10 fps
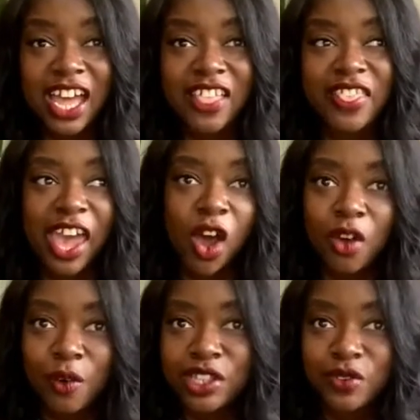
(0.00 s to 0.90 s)
That
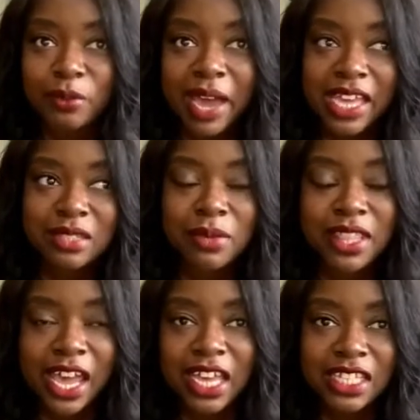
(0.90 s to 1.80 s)
always reminds me,
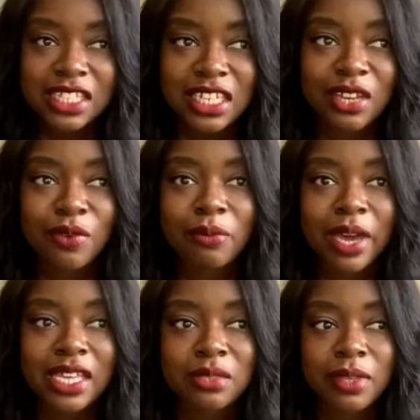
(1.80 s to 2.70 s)
that incident
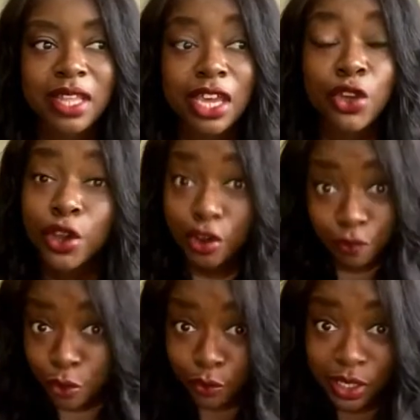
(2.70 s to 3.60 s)
reminds me that you're here
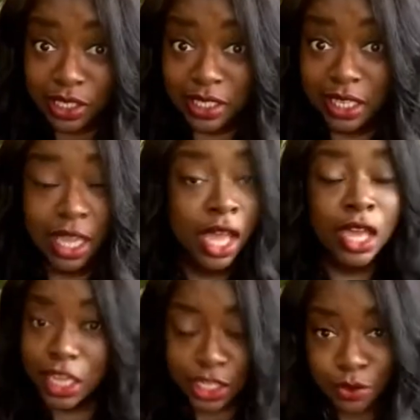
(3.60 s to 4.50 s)
for a reason.
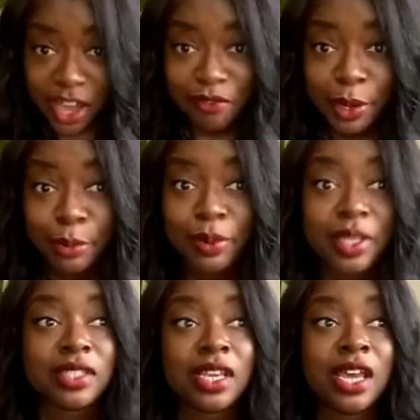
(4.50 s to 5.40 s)
Yes, you have purpose.